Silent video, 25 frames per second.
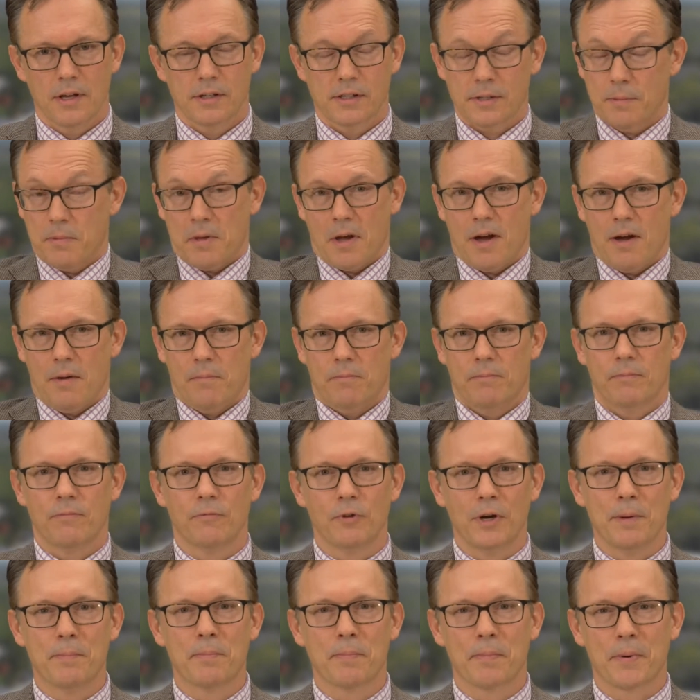something I'm
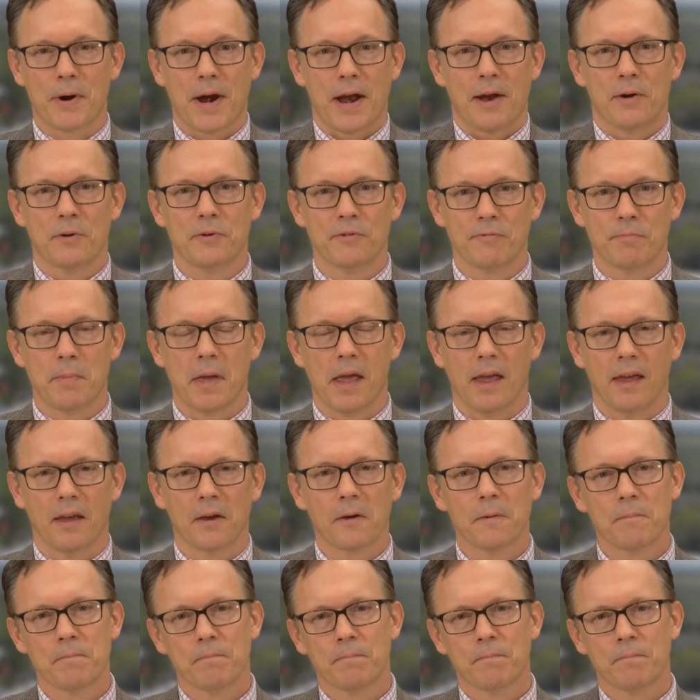really proud of being.